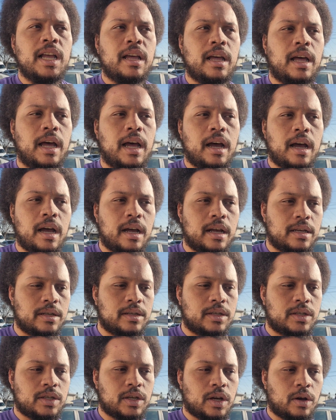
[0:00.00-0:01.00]
Uh,
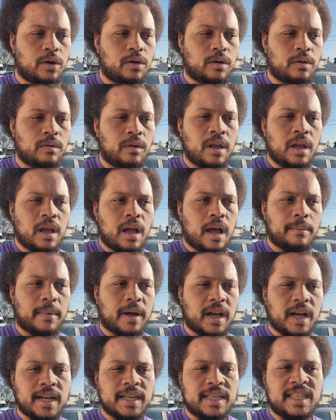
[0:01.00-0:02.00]
so
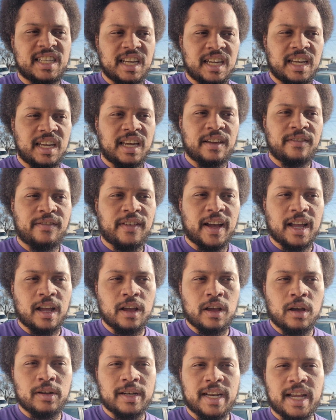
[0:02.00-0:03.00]
I'm gonna see if I
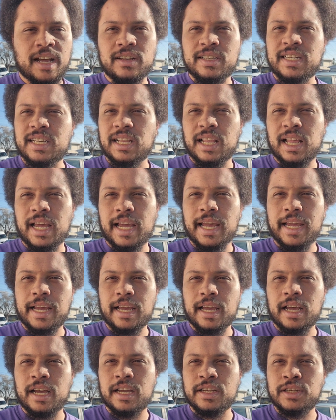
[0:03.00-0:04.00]
can go down to
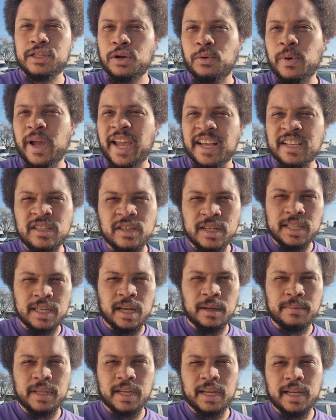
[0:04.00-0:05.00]
like uh, Joann's or
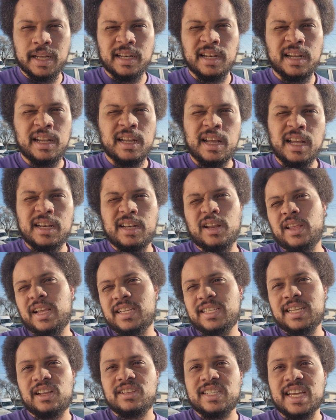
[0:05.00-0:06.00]
something. I know
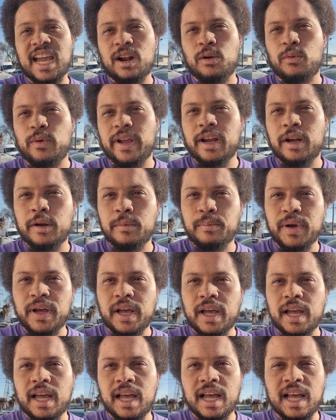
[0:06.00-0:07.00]
that sounds kind of weird,
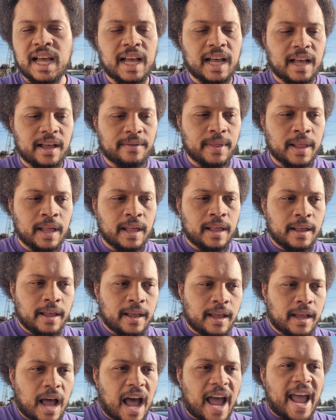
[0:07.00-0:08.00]
but uh,
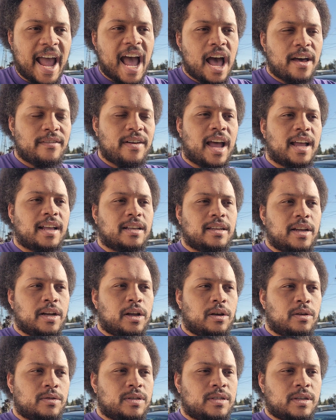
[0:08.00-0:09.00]
I have, ha you
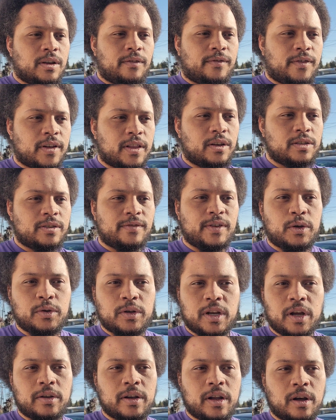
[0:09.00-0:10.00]
know, so for those of you
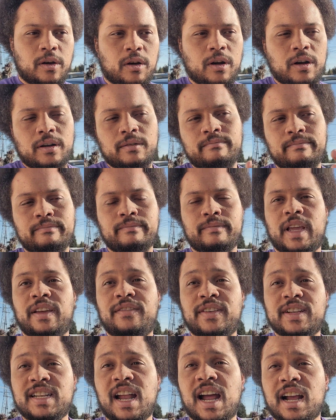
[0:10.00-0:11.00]
who don't know or
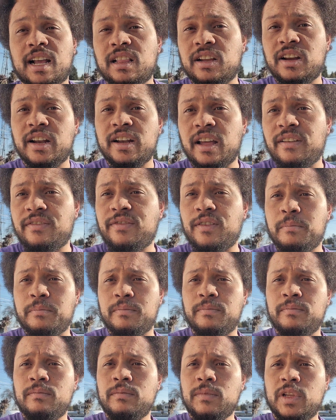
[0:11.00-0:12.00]
if it's not clear enough
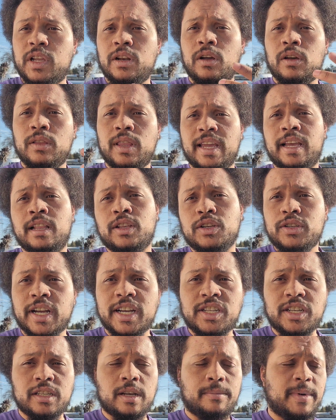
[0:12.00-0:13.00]
from you know the
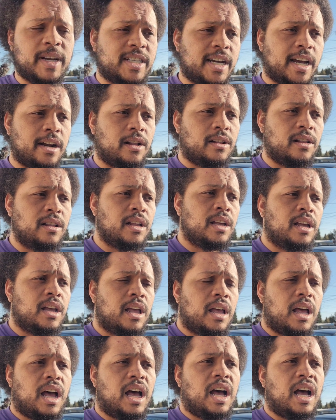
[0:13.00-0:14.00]
illustrations on my channel
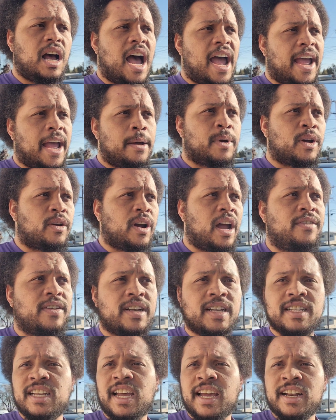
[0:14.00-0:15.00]
uh, i am a
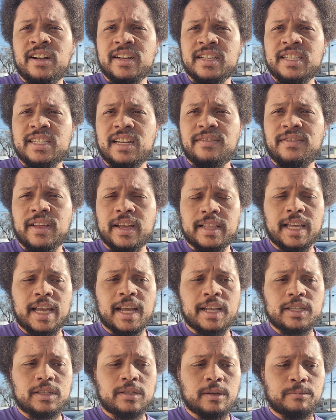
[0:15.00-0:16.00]
graphic designer and stuff like
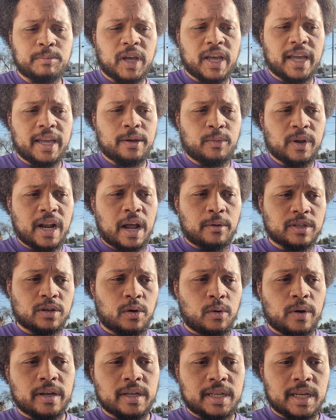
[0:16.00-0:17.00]
that so, but when i was
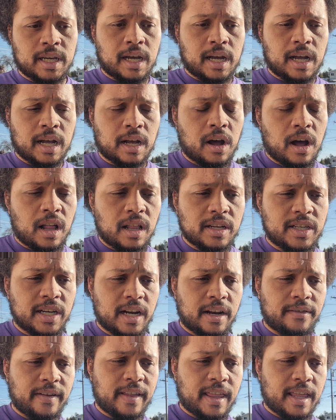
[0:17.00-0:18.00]
going to uh, college
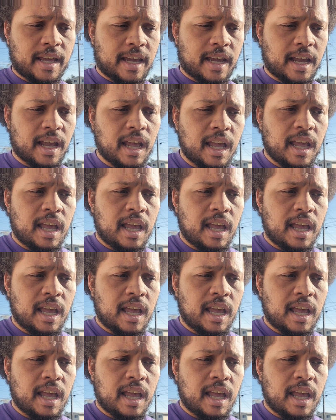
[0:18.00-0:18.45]
and everything